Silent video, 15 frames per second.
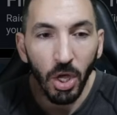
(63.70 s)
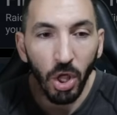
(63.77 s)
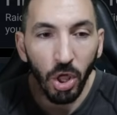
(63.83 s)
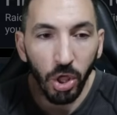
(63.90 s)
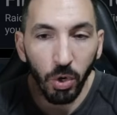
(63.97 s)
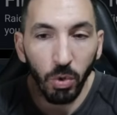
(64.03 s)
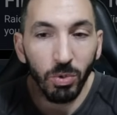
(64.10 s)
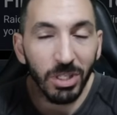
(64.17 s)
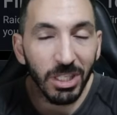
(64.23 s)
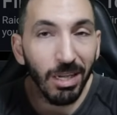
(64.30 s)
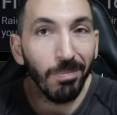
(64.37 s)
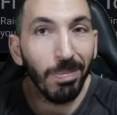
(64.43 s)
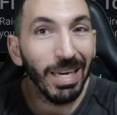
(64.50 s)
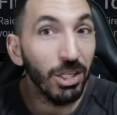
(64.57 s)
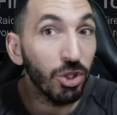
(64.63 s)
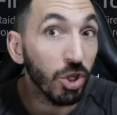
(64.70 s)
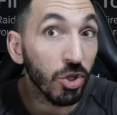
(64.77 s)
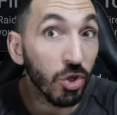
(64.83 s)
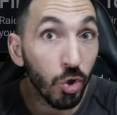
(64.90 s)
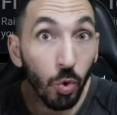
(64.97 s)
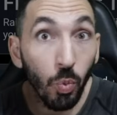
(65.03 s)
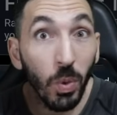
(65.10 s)
through simply
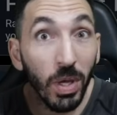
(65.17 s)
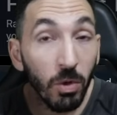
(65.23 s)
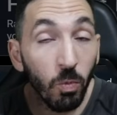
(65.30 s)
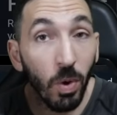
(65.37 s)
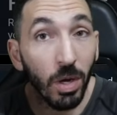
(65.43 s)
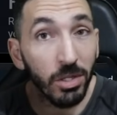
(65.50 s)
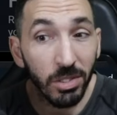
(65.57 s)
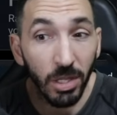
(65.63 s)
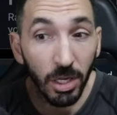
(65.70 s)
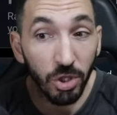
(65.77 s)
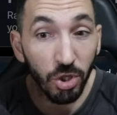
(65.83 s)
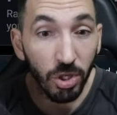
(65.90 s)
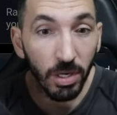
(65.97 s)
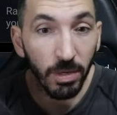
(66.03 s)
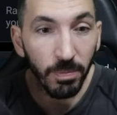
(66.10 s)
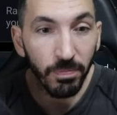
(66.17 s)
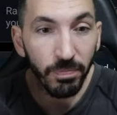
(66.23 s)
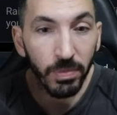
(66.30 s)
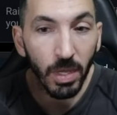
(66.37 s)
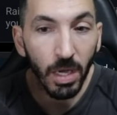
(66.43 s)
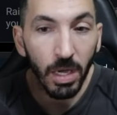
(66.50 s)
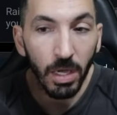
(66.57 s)
just doing one dungeon.
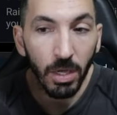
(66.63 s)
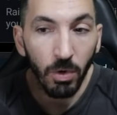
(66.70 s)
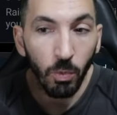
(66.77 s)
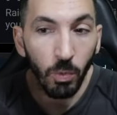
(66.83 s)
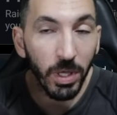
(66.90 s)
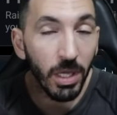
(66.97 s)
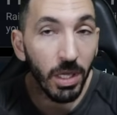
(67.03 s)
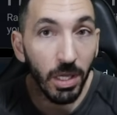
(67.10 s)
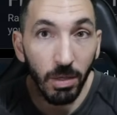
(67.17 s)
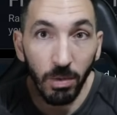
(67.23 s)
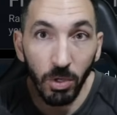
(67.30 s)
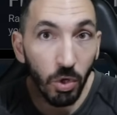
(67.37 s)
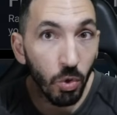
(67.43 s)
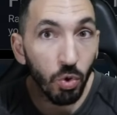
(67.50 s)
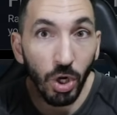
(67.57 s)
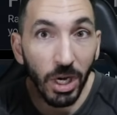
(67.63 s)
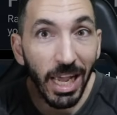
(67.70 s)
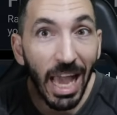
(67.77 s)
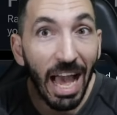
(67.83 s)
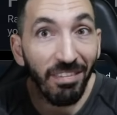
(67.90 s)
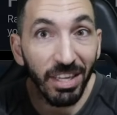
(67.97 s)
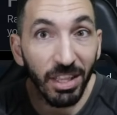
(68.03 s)
We usually
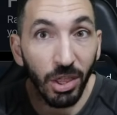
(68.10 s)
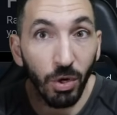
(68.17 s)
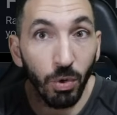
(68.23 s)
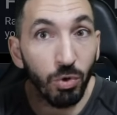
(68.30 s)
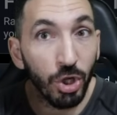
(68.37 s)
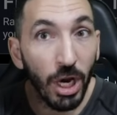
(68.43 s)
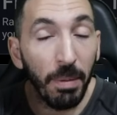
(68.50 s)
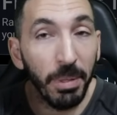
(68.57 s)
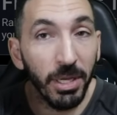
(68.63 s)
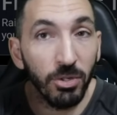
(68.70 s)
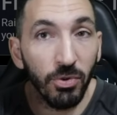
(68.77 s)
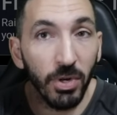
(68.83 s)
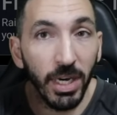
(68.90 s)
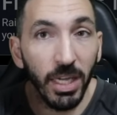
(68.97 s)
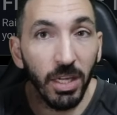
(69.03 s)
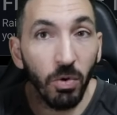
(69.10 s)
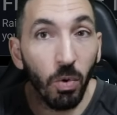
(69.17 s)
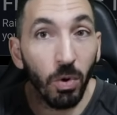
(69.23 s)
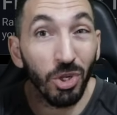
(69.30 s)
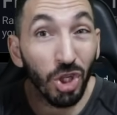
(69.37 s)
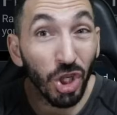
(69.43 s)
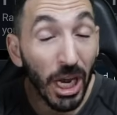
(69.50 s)
have it through champion training
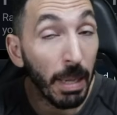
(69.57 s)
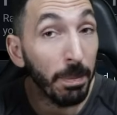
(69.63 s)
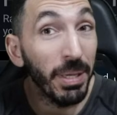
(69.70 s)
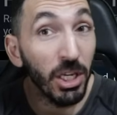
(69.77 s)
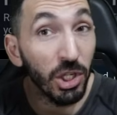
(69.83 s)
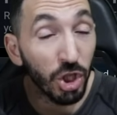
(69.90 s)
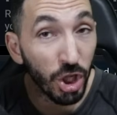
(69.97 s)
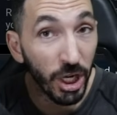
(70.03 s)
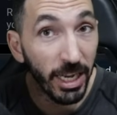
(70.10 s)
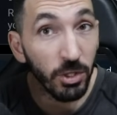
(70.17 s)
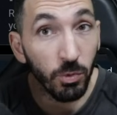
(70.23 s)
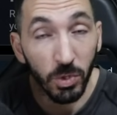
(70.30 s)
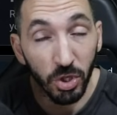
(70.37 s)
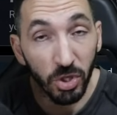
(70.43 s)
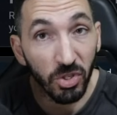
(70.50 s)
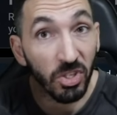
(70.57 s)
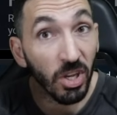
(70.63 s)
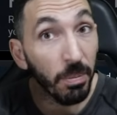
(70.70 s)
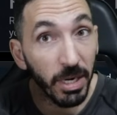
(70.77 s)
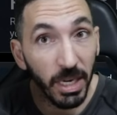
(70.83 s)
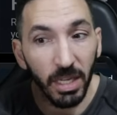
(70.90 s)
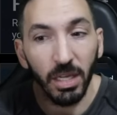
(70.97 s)
or champion chase, which is
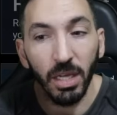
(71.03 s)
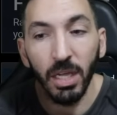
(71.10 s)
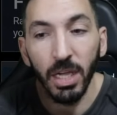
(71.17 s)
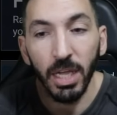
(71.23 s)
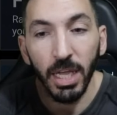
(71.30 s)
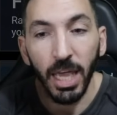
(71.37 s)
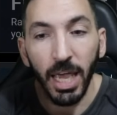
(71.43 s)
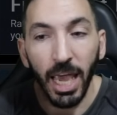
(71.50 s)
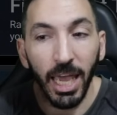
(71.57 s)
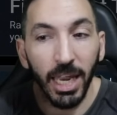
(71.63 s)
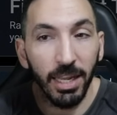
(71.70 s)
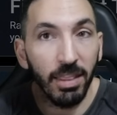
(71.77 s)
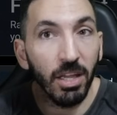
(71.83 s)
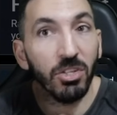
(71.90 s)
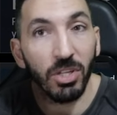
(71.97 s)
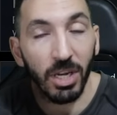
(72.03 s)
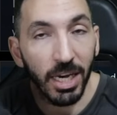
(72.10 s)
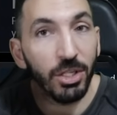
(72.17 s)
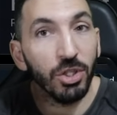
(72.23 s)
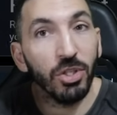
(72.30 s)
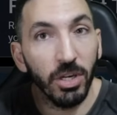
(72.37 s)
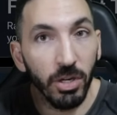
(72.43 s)
summoning, and there's a
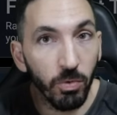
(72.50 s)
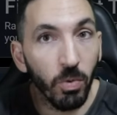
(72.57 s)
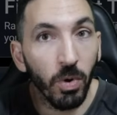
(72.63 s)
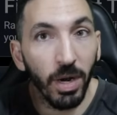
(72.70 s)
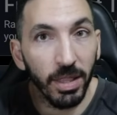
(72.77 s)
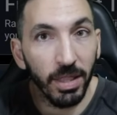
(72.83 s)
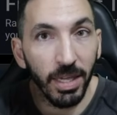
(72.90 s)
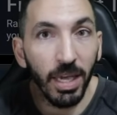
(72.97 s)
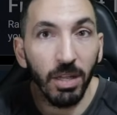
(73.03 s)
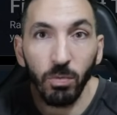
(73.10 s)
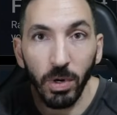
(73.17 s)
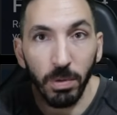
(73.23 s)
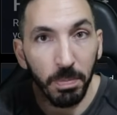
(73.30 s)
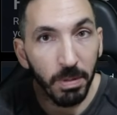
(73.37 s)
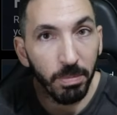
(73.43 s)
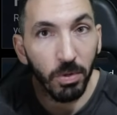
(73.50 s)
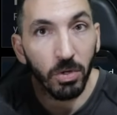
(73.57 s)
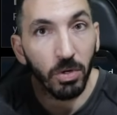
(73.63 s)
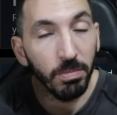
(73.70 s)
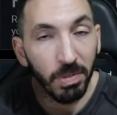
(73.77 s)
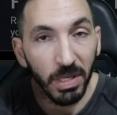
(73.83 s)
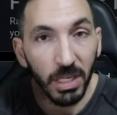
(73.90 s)
legendary war at the end where people
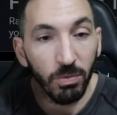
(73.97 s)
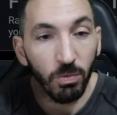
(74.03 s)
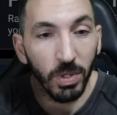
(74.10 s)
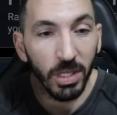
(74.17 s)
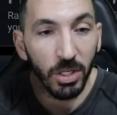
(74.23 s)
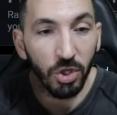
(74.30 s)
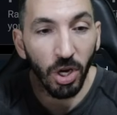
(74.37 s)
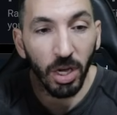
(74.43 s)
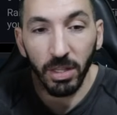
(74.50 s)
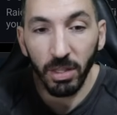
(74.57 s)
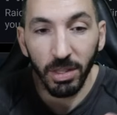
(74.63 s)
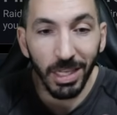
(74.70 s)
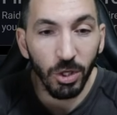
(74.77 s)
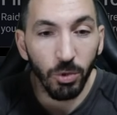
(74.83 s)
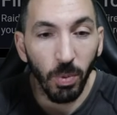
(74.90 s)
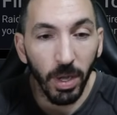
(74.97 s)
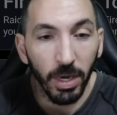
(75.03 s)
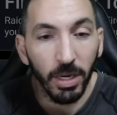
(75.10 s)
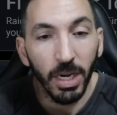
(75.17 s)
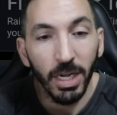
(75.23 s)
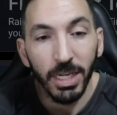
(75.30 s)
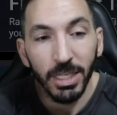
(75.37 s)
compete with each other. This one
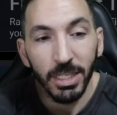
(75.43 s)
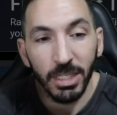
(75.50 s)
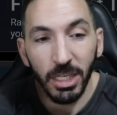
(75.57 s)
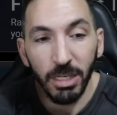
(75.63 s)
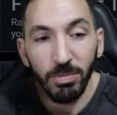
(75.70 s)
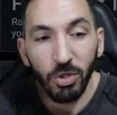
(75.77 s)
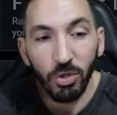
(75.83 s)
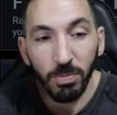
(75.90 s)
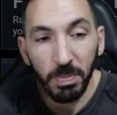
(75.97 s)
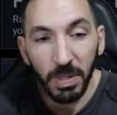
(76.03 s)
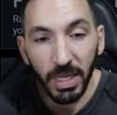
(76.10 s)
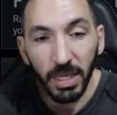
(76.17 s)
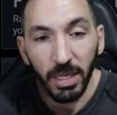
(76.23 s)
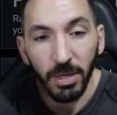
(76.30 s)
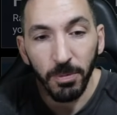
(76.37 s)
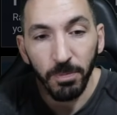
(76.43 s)
seems to be